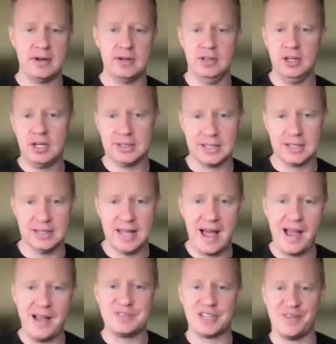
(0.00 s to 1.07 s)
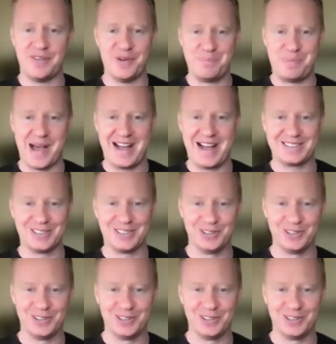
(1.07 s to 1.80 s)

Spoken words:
or look at the lives I've impacted,